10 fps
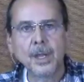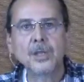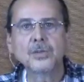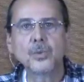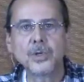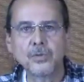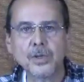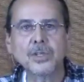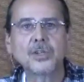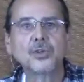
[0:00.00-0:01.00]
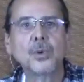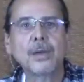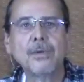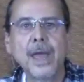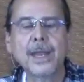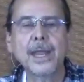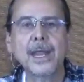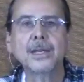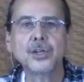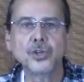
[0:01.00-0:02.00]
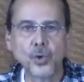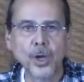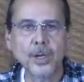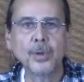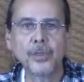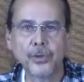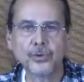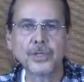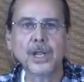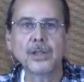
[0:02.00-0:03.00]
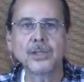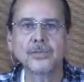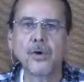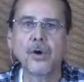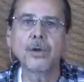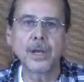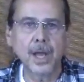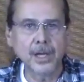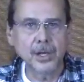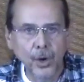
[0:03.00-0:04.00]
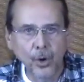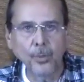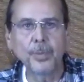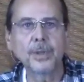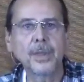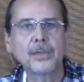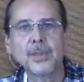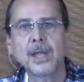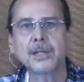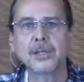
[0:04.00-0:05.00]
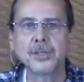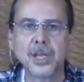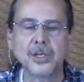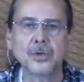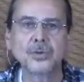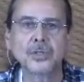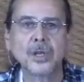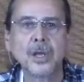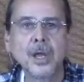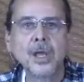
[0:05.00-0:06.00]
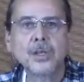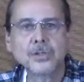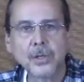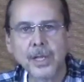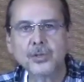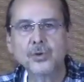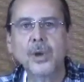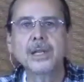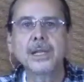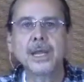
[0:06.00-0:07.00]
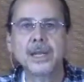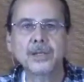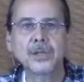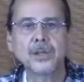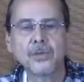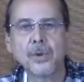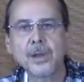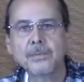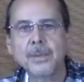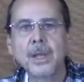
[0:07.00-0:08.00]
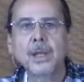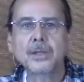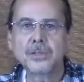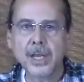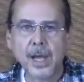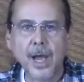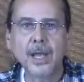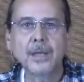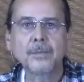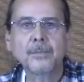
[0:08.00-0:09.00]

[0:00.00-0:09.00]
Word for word: So we trust that you have had an enjoyable Thursday thus far, and I hope that that continues. So let's go ahead and get into the thread, say hi,